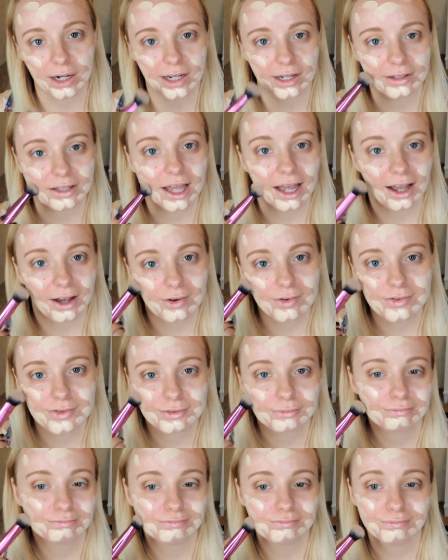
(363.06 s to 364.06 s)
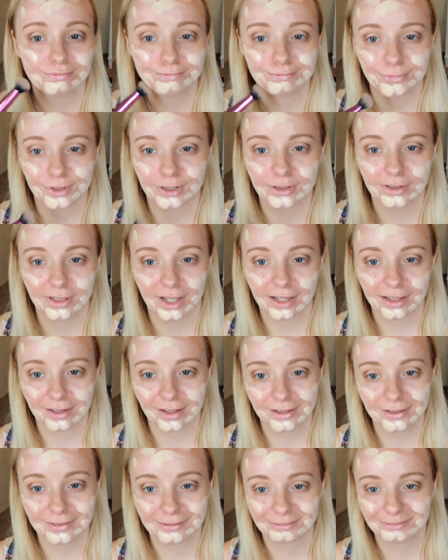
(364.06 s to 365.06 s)
to walk out of the house looking like
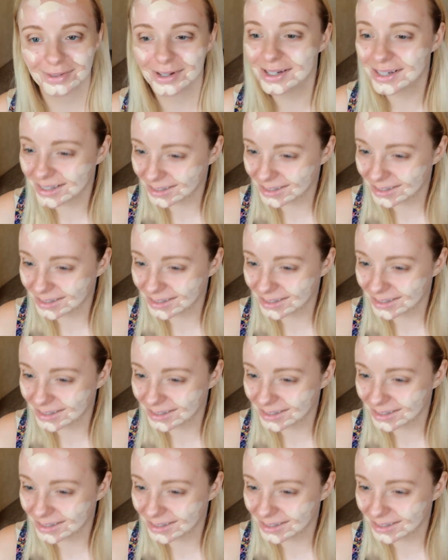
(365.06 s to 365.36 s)
this.